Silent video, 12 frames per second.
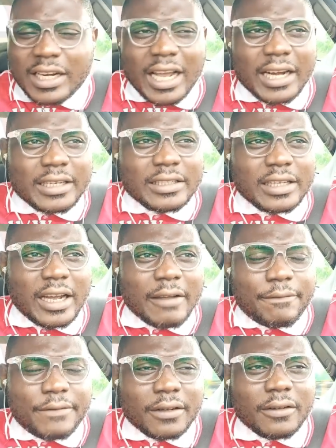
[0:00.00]
And
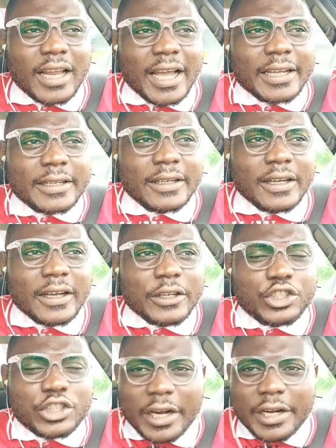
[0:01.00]
I feel like
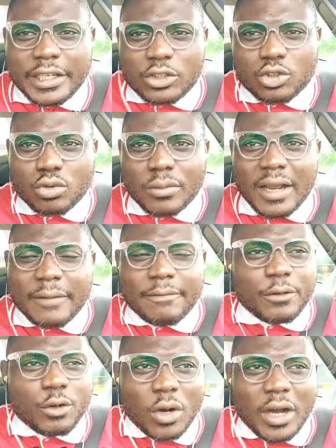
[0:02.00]
sharing it to my
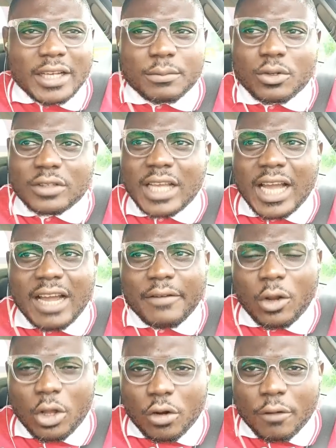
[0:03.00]
viewers, because I
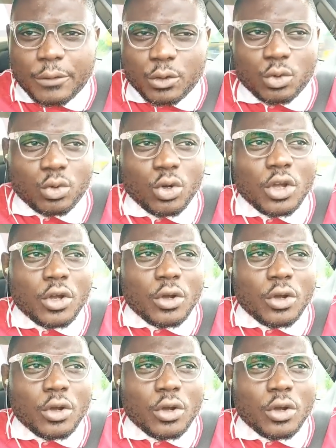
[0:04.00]
have a lot of you